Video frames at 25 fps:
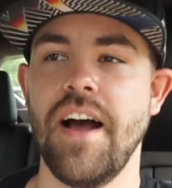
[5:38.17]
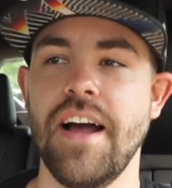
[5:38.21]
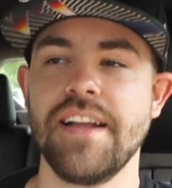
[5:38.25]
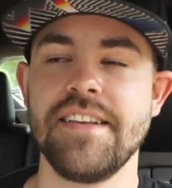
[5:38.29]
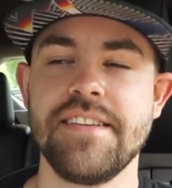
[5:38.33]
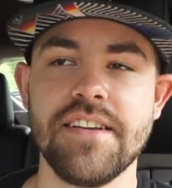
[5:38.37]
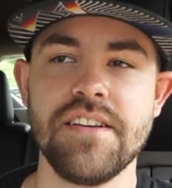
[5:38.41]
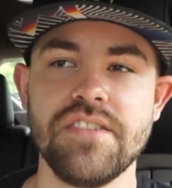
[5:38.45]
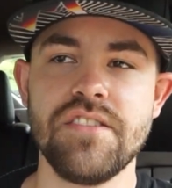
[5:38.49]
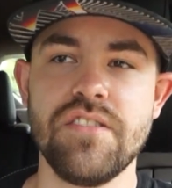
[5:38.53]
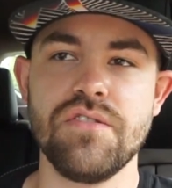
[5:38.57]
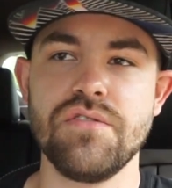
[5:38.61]
I
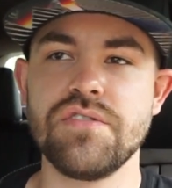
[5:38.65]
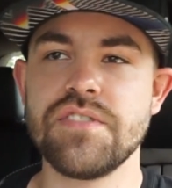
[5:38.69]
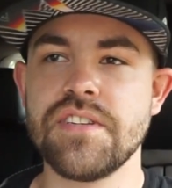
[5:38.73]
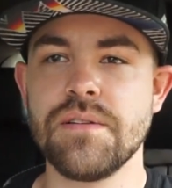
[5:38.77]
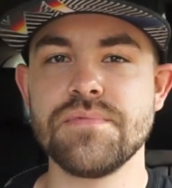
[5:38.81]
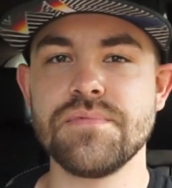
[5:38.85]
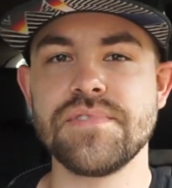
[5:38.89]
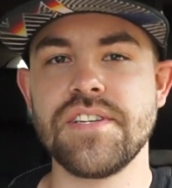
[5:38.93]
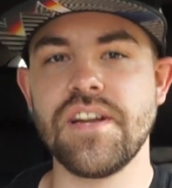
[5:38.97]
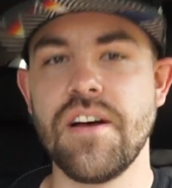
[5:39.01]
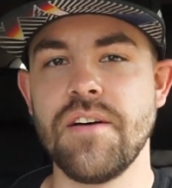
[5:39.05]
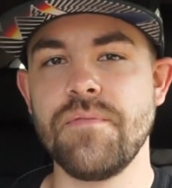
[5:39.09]
did do
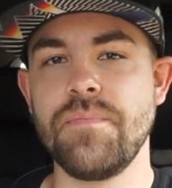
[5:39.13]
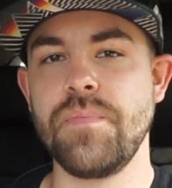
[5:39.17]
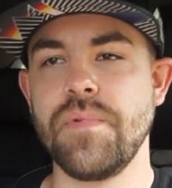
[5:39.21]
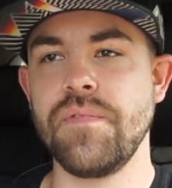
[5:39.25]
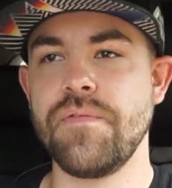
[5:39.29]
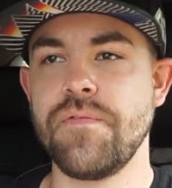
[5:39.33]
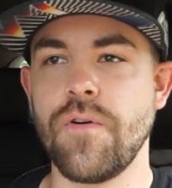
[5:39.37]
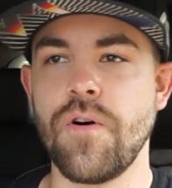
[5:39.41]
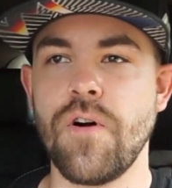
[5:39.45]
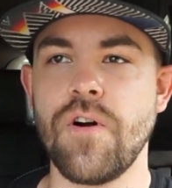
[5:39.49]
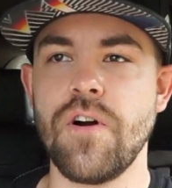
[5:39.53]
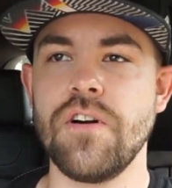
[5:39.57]
some stuff
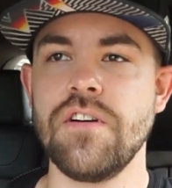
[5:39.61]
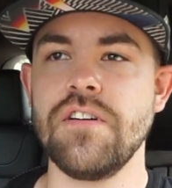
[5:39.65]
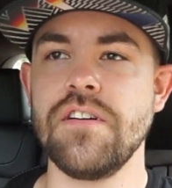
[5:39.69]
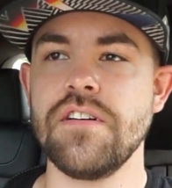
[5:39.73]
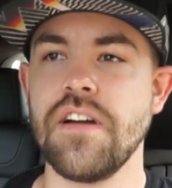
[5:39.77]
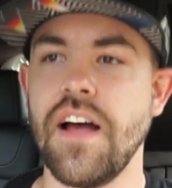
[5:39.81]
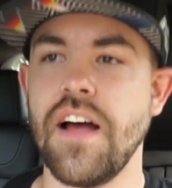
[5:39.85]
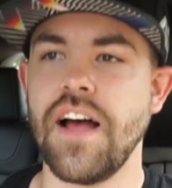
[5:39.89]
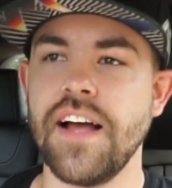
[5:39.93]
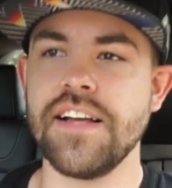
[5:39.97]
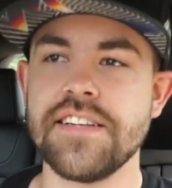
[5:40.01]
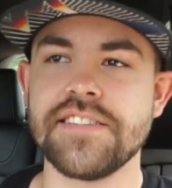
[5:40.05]

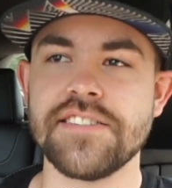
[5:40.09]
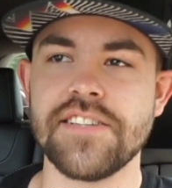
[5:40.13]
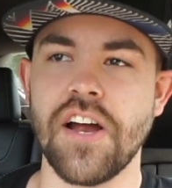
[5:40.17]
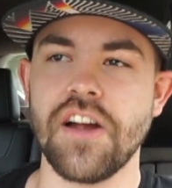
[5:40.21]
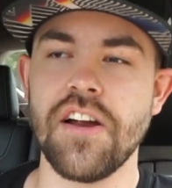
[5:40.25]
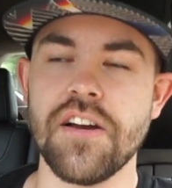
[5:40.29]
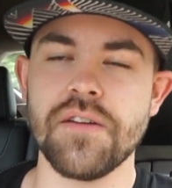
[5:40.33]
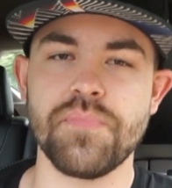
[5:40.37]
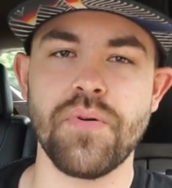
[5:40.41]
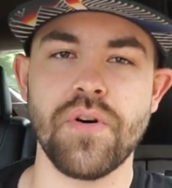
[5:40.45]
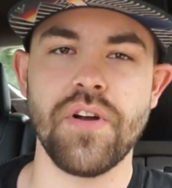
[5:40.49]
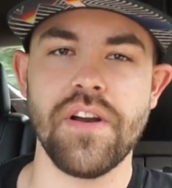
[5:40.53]
before I
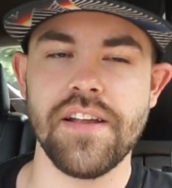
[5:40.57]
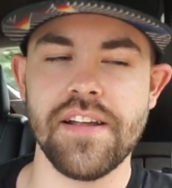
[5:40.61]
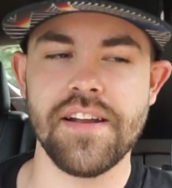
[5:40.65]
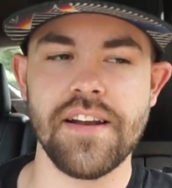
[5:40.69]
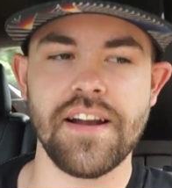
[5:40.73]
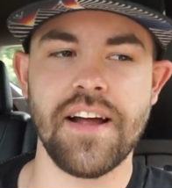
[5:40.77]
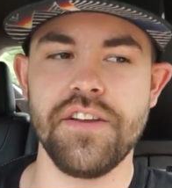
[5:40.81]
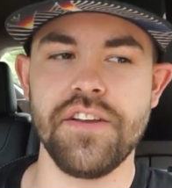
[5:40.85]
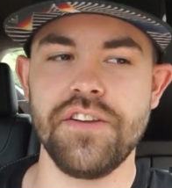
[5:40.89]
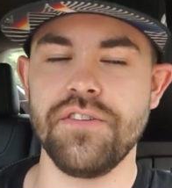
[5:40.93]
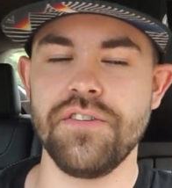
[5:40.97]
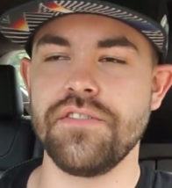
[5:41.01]
started putting it
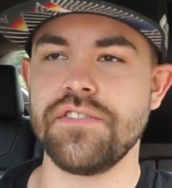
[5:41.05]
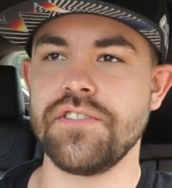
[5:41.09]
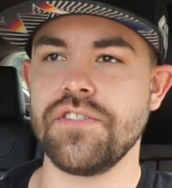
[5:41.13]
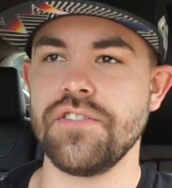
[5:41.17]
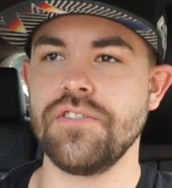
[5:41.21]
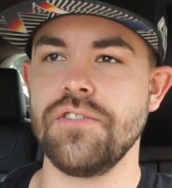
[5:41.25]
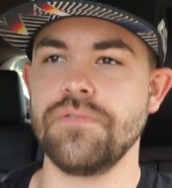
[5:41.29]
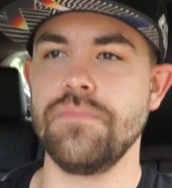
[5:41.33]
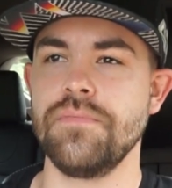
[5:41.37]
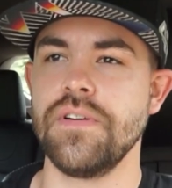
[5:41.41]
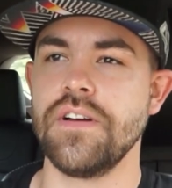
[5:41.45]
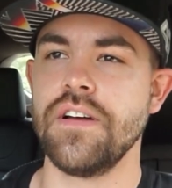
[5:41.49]
on
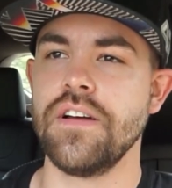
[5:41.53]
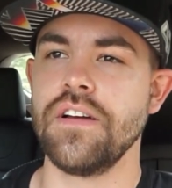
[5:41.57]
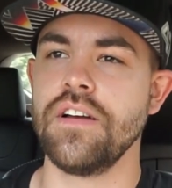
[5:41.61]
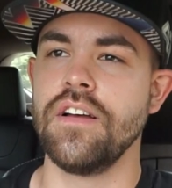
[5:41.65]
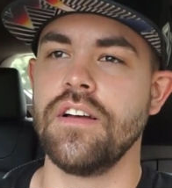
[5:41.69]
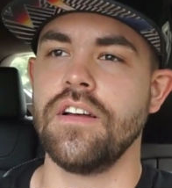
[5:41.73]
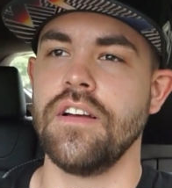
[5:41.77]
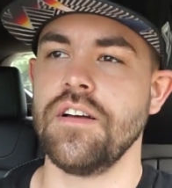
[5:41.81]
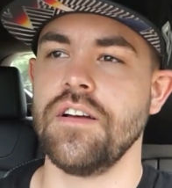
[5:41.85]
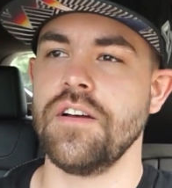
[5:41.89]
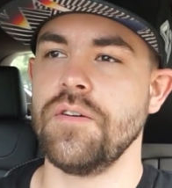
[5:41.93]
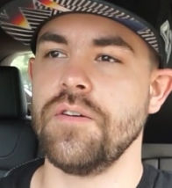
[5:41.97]
YouTube,
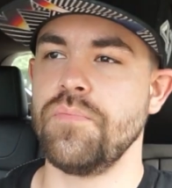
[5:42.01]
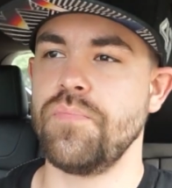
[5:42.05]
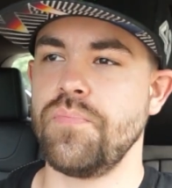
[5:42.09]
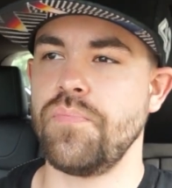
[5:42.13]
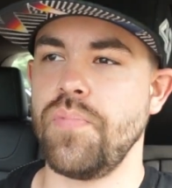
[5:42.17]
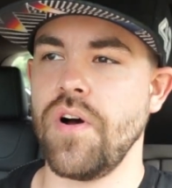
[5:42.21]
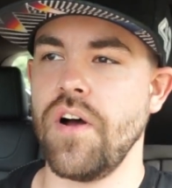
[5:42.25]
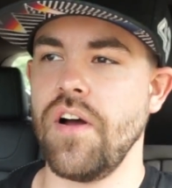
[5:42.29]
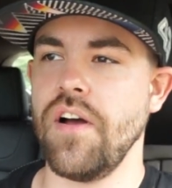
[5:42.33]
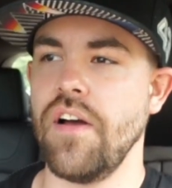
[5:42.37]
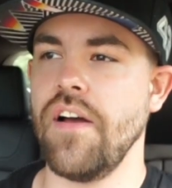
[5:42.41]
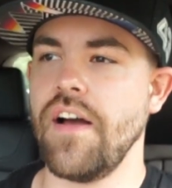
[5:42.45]

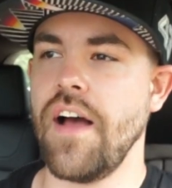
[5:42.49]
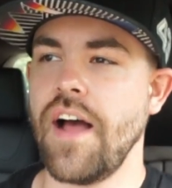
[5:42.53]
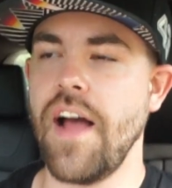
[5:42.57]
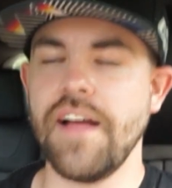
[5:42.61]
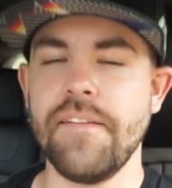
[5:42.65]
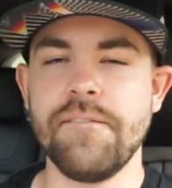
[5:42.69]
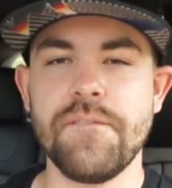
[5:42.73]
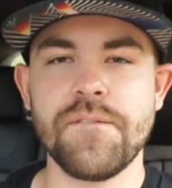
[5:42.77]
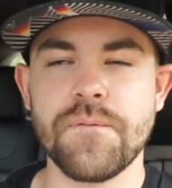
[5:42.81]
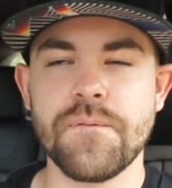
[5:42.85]
but I